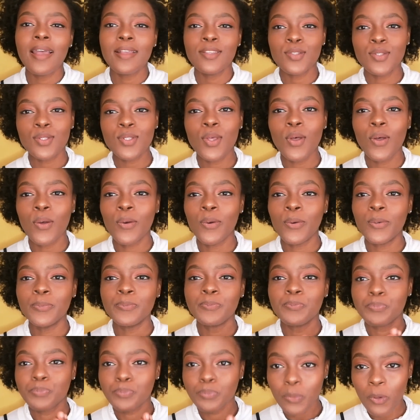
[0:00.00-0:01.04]

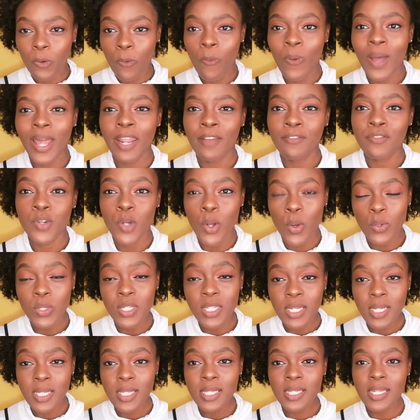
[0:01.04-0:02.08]
So what I've
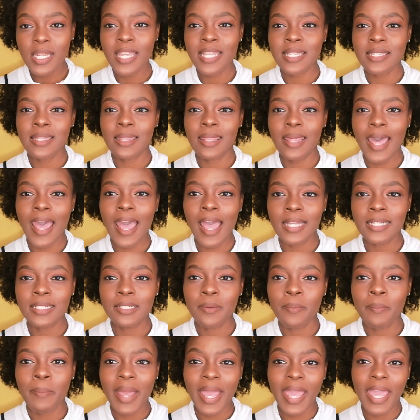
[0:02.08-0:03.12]
noticed is
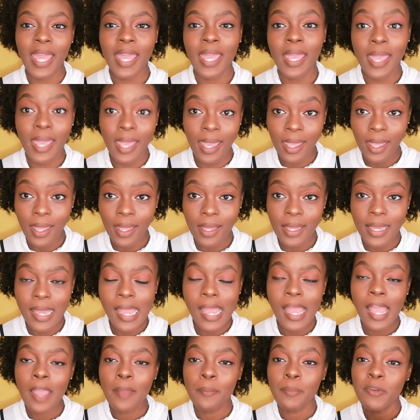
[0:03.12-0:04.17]
that my hair
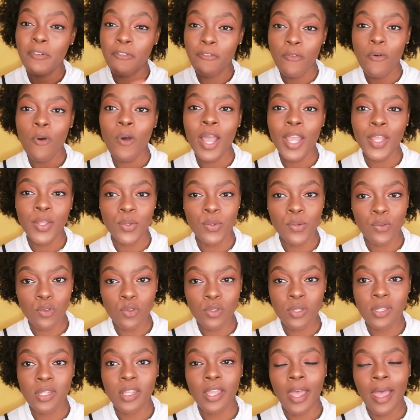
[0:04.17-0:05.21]
before I
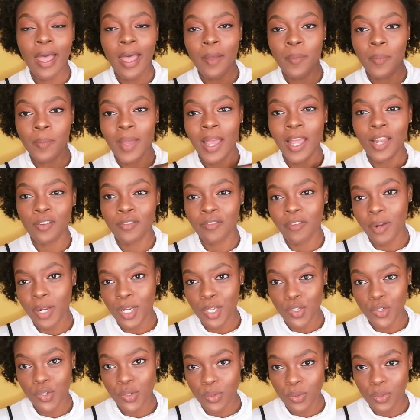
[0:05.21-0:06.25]
used um, aloe
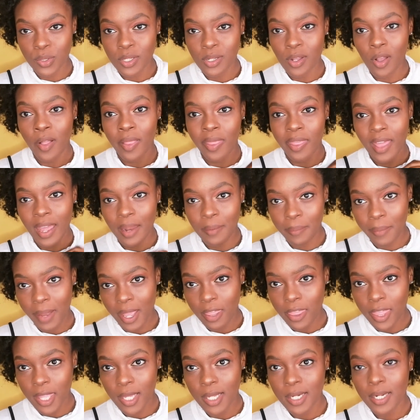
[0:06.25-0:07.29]
vera juice on that
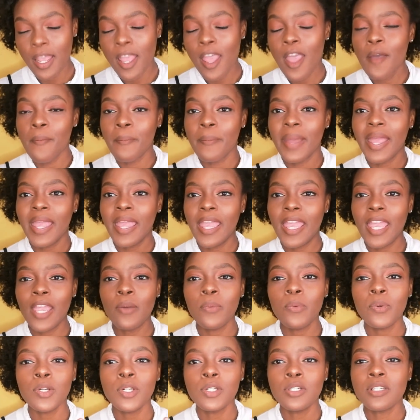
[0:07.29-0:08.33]
method, my
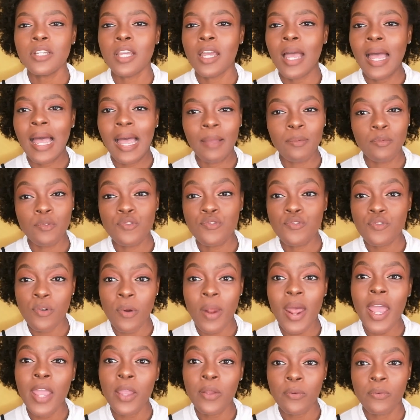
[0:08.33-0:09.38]
hair would um,
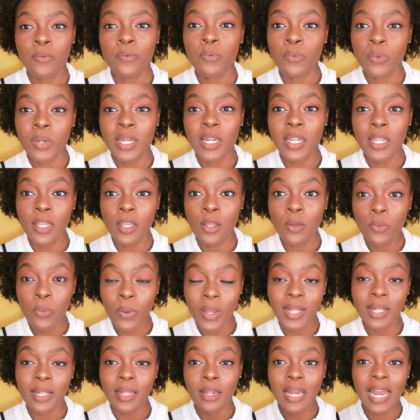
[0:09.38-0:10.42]
dry really
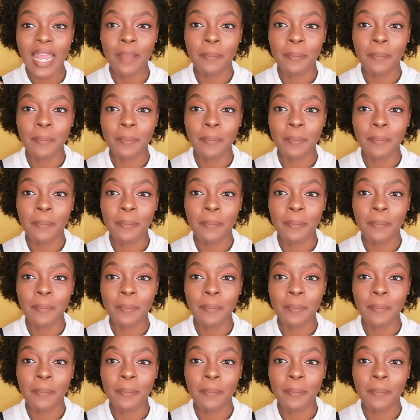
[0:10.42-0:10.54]
quickly.